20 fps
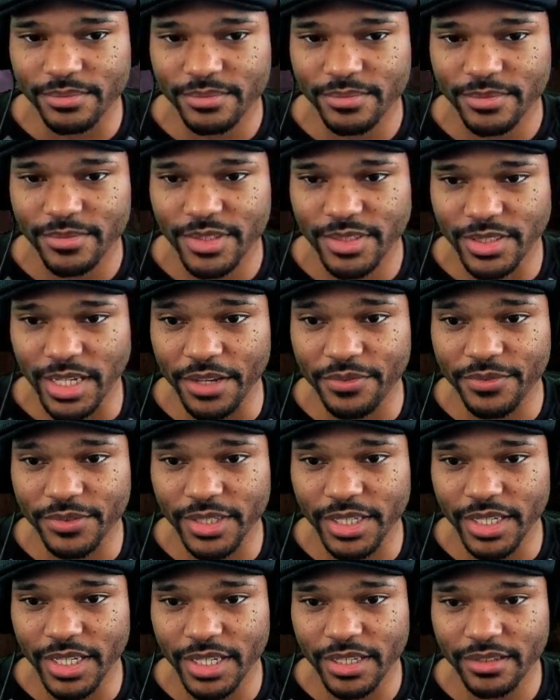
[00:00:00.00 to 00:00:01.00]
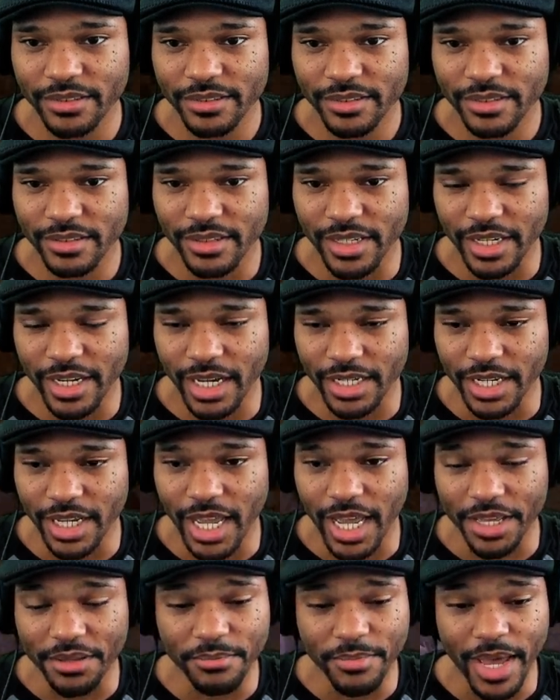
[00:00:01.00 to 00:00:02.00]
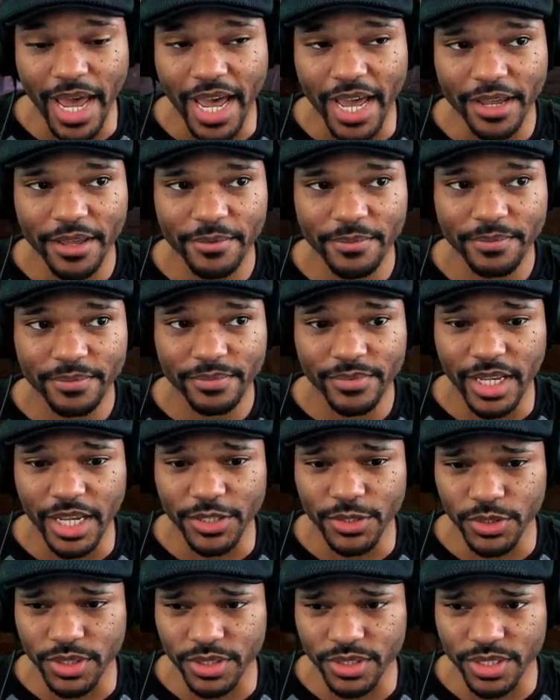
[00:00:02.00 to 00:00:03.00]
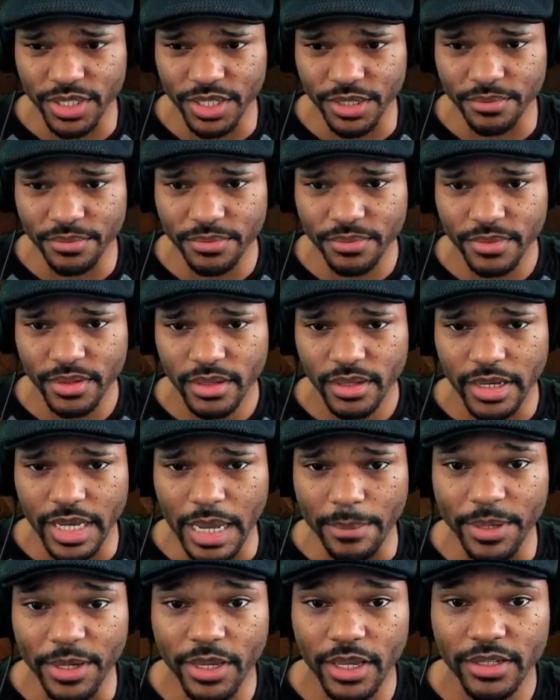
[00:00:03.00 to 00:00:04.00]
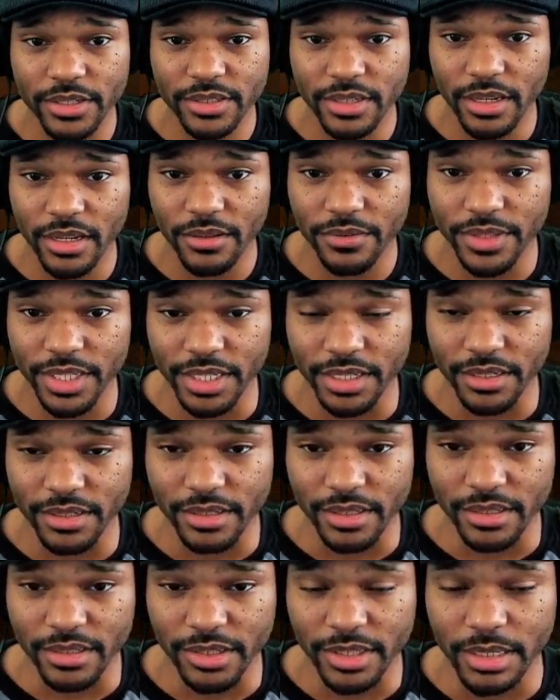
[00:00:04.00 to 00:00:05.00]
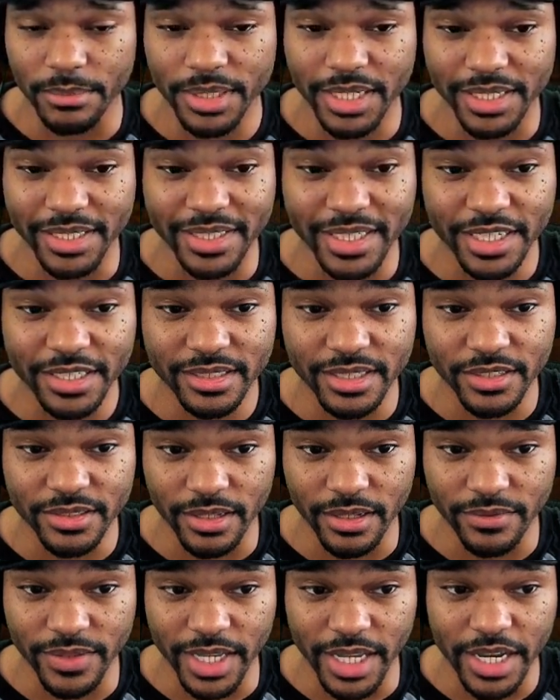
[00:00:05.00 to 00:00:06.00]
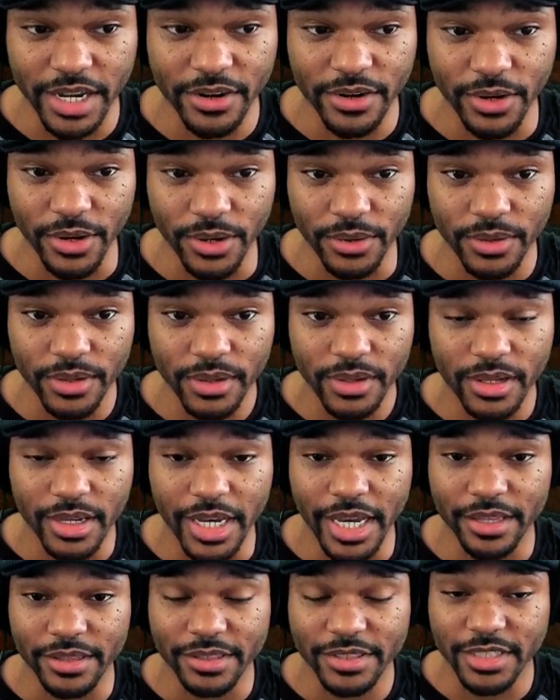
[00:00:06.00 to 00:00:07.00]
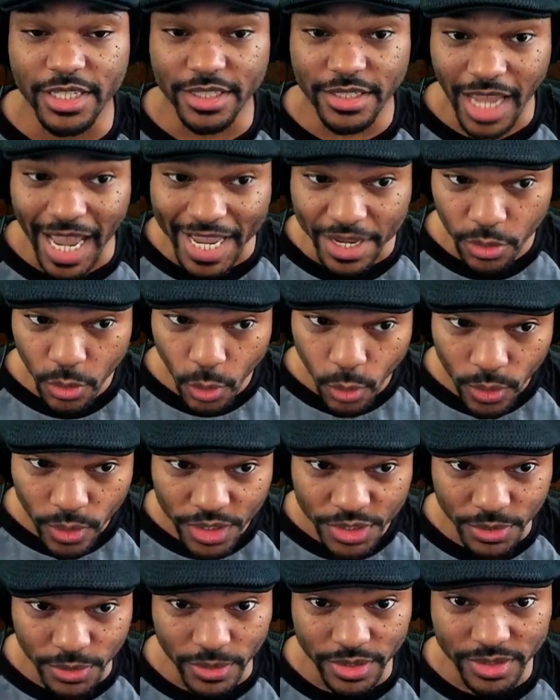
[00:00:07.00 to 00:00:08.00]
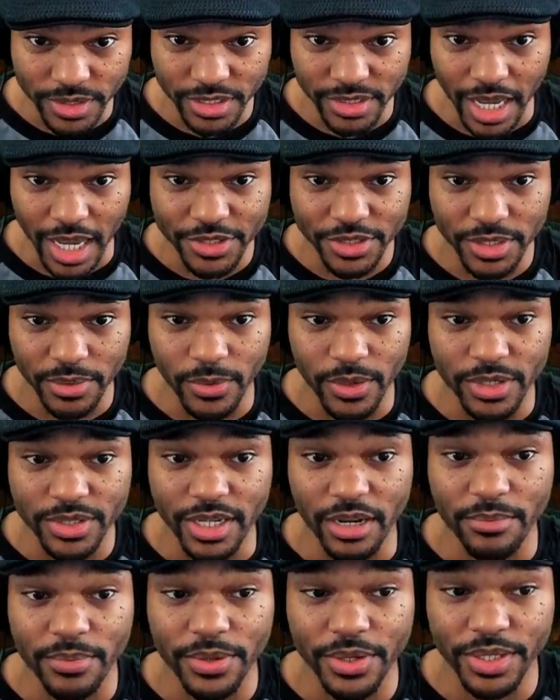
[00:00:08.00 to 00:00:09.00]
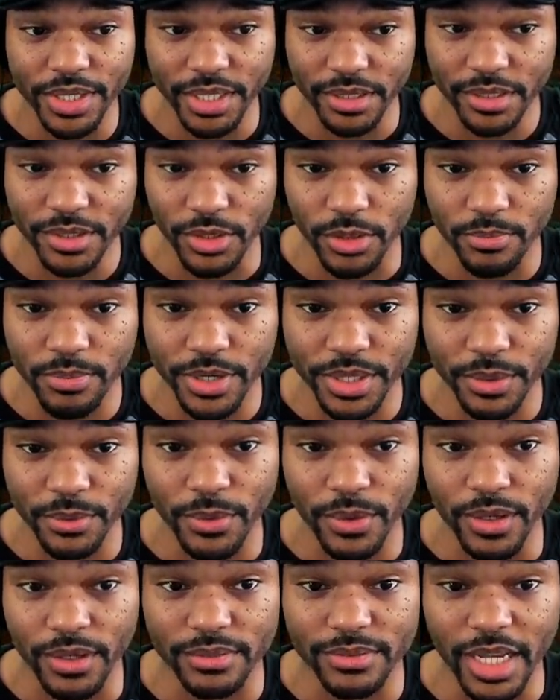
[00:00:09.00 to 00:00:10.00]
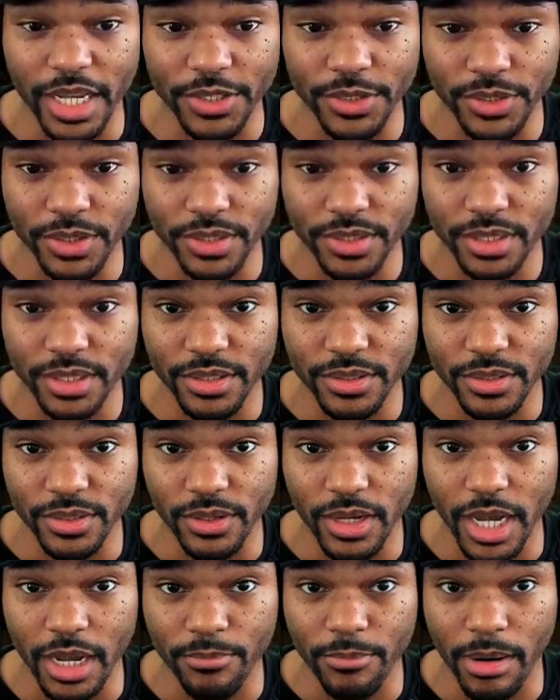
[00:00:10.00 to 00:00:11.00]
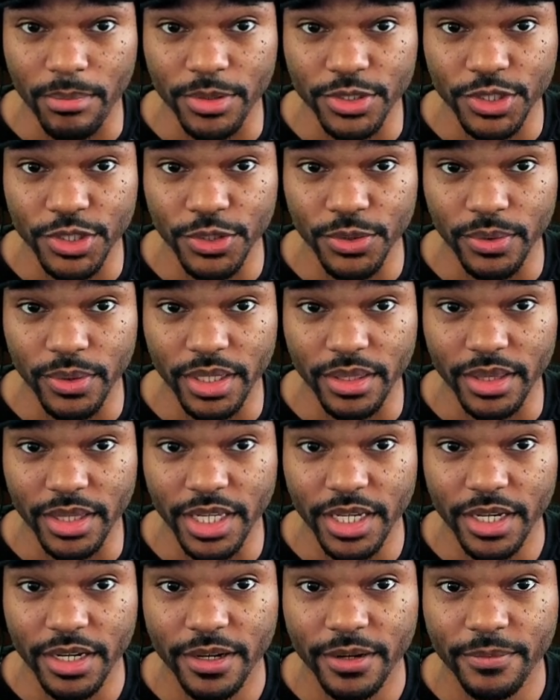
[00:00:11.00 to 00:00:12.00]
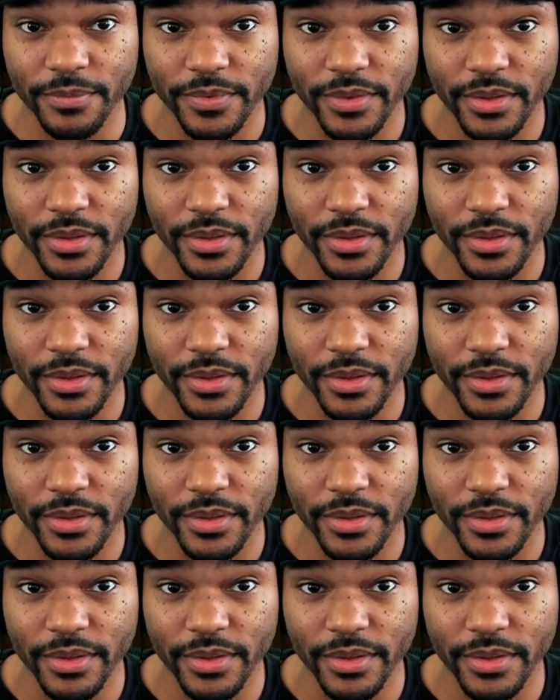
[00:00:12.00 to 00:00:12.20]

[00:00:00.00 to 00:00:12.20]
safely and kind of kite back, as you can see. And because of the limited distance of the arrow and the tight corridors, this actually works out pretty well, as you can see. So I could probably shoot in here